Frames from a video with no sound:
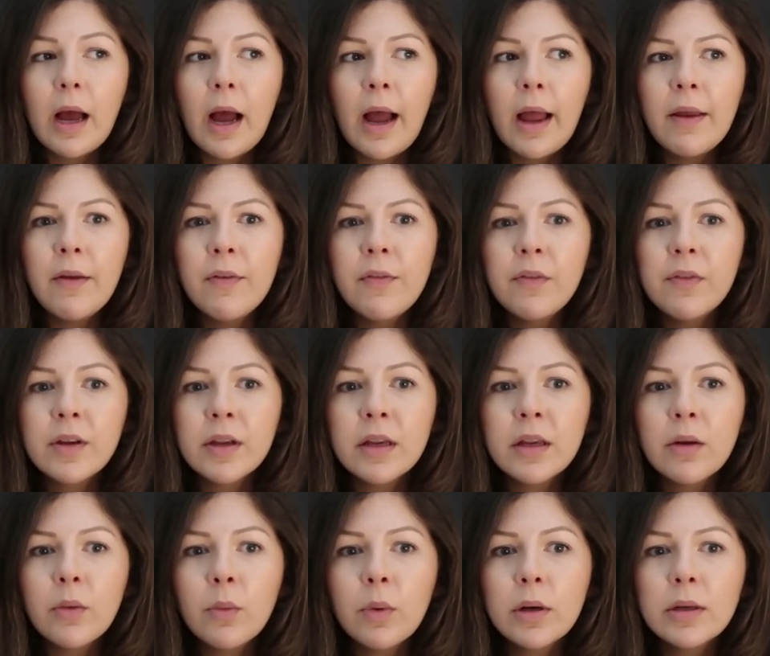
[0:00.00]
I
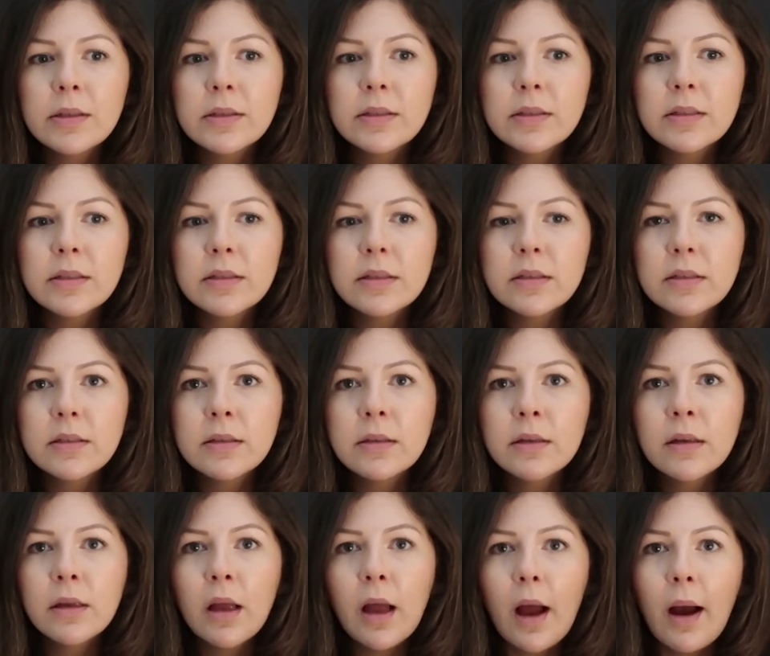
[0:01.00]
think it was
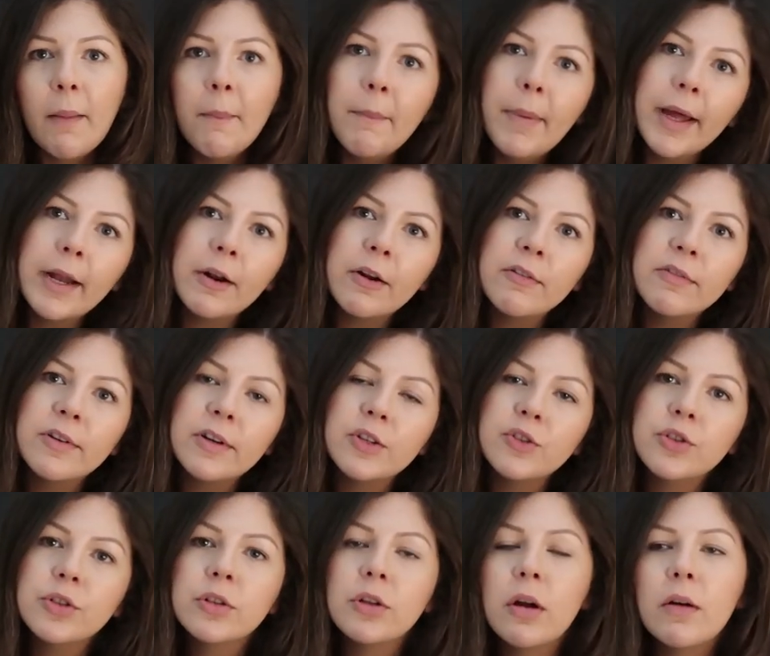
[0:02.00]
a better
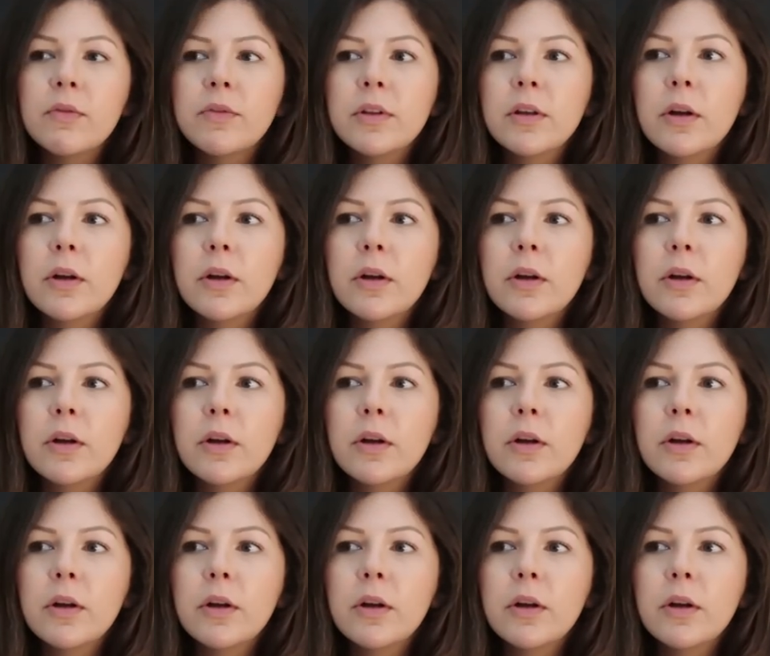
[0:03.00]
version of